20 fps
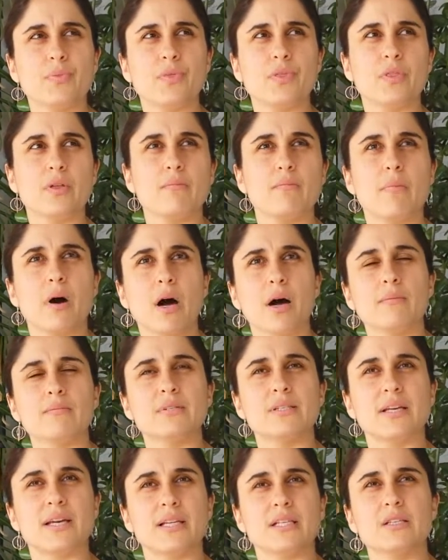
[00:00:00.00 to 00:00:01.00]
the
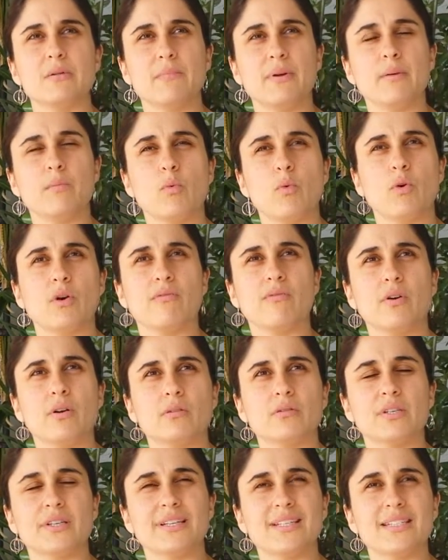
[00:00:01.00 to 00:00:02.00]
moms get to be more
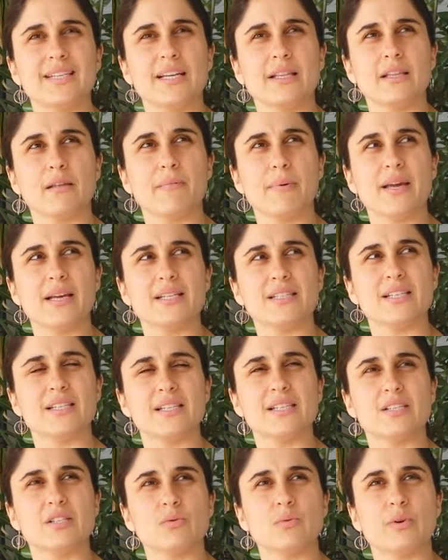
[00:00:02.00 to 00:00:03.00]
involved on a daily
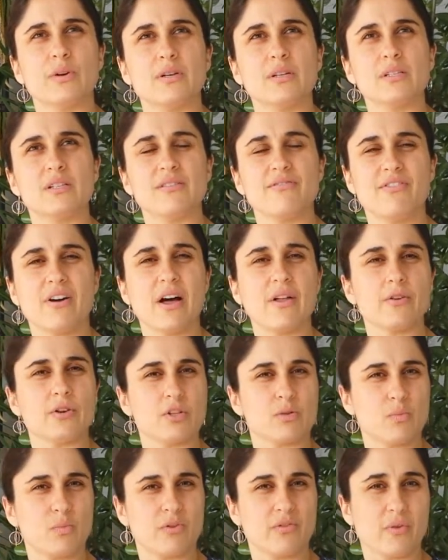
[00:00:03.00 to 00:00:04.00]
basis, whereas the
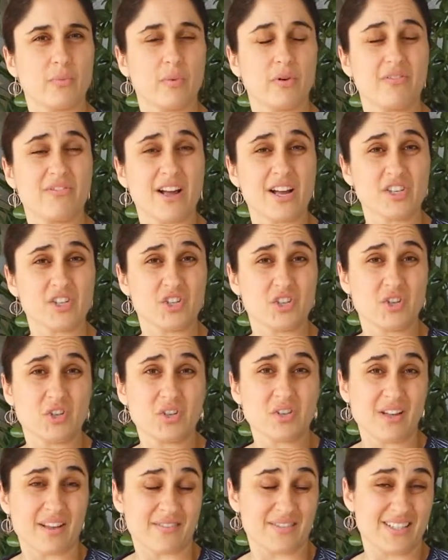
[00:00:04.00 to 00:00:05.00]
father's more of the
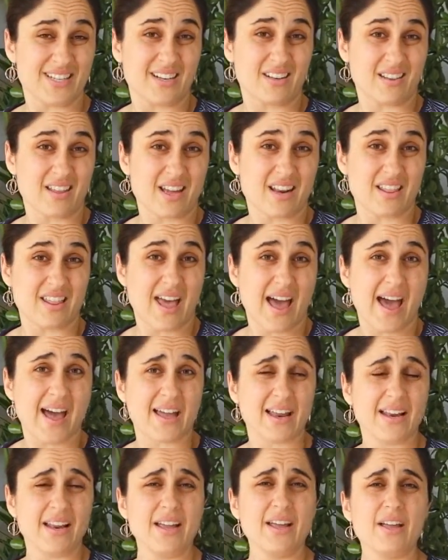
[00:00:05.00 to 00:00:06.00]
professional. I've seen a lot of
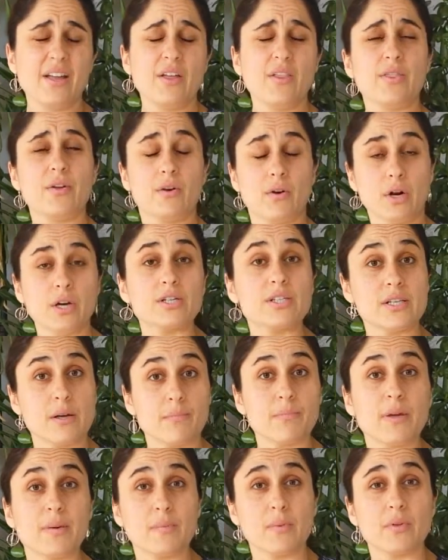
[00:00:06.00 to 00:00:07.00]
that. There are
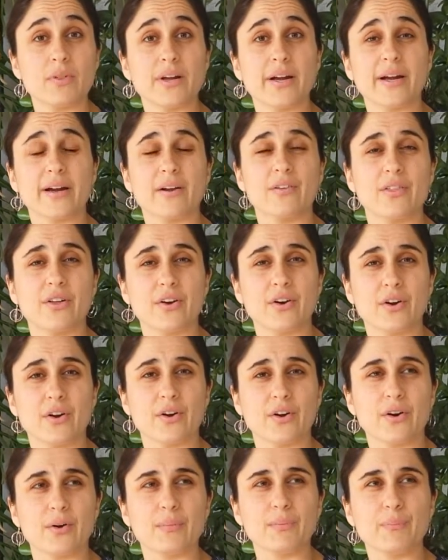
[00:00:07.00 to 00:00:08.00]
some people there that
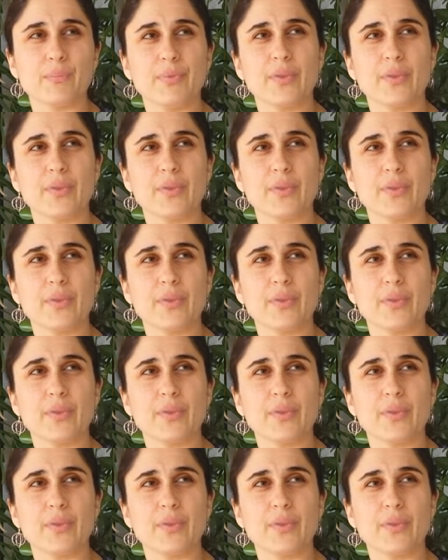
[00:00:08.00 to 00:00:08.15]
are